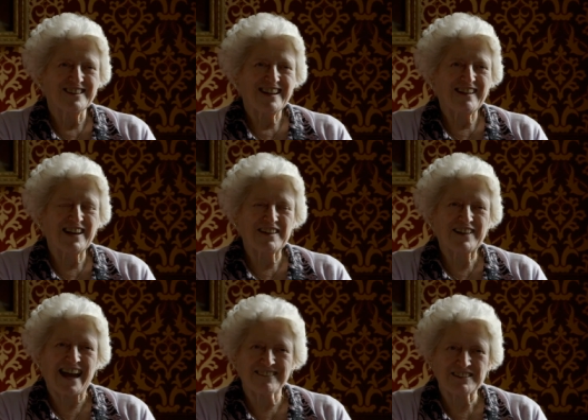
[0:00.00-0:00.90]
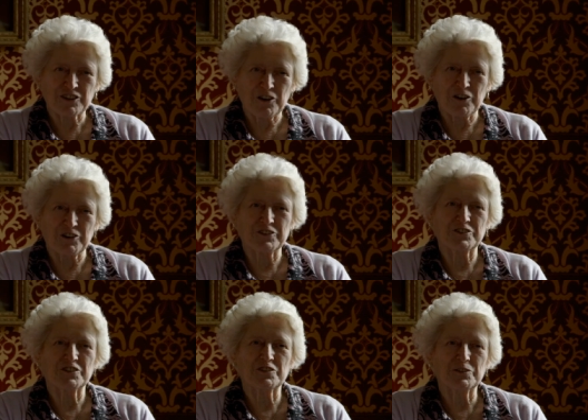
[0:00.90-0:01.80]
And I've carried
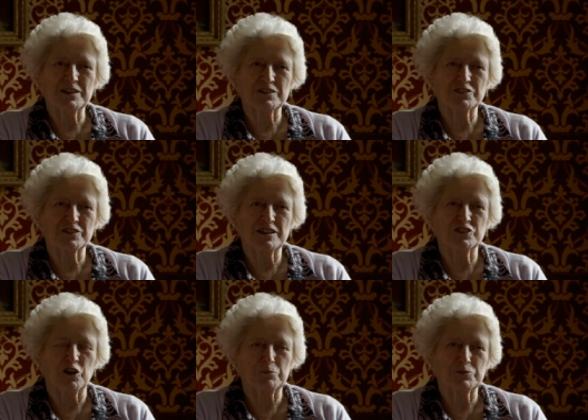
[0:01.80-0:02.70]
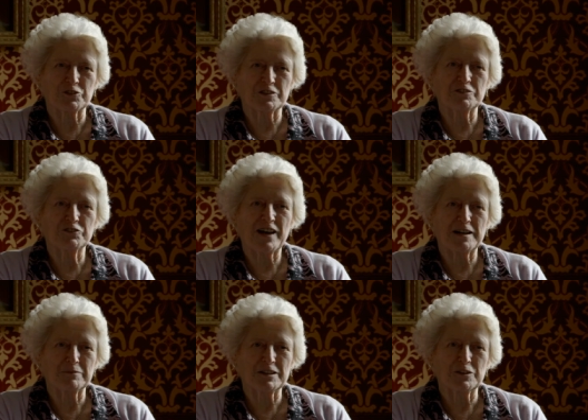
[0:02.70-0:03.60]
on with adoption and
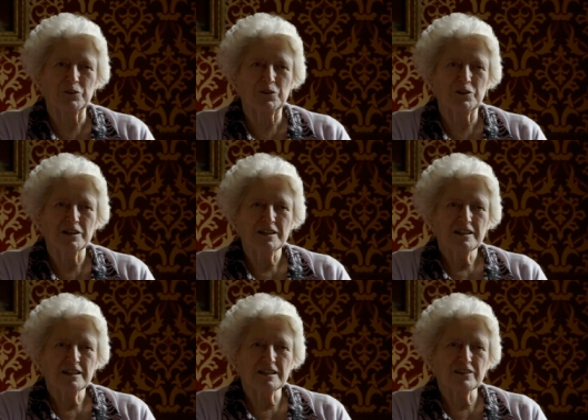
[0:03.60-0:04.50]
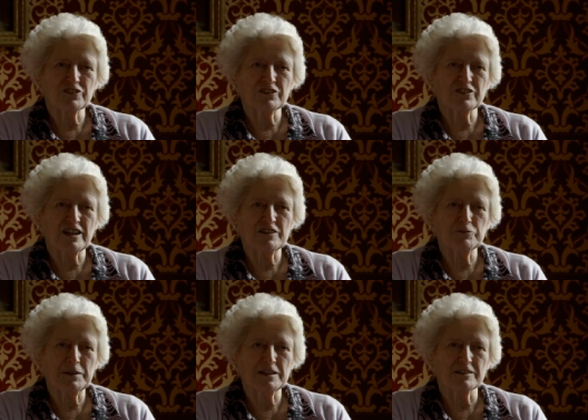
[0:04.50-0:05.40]
family law since I've
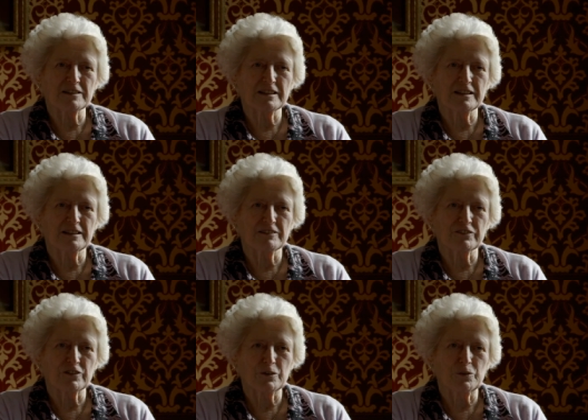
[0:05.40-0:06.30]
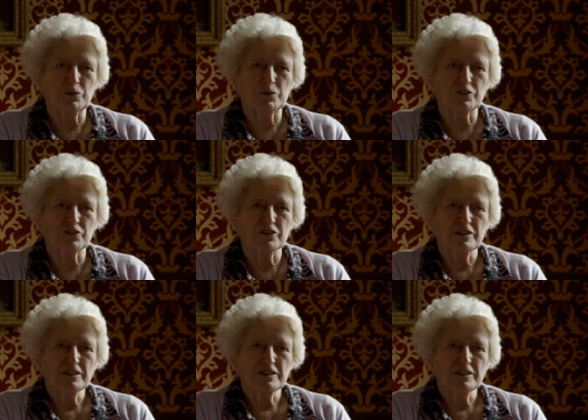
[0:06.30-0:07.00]
been here in the Lords.